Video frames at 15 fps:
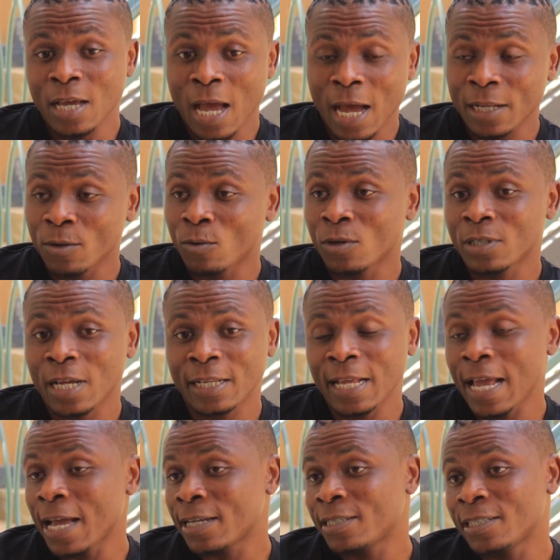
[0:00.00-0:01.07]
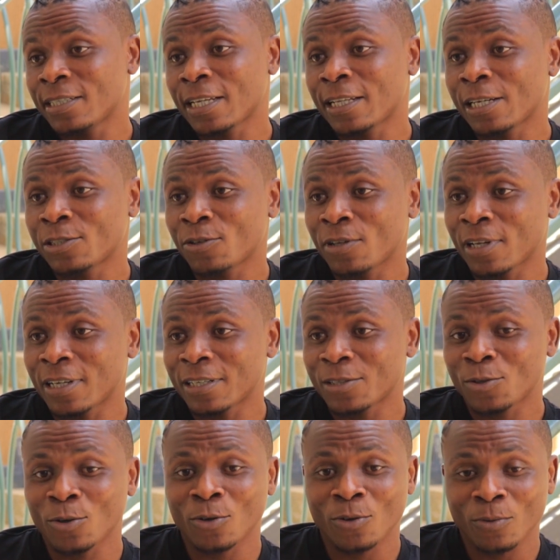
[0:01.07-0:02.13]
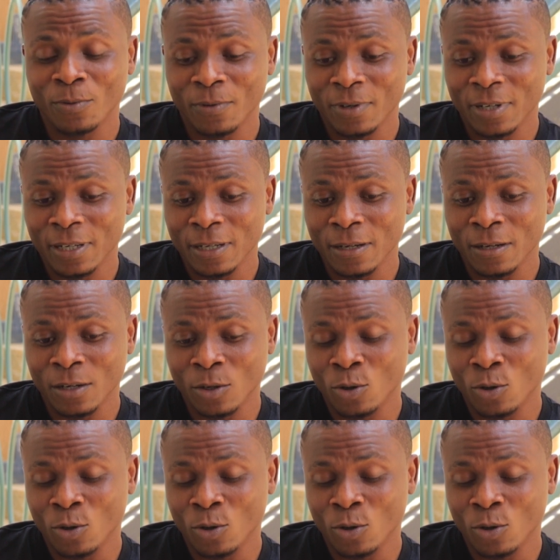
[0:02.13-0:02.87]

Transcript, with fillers: and he was an ex-international so uh,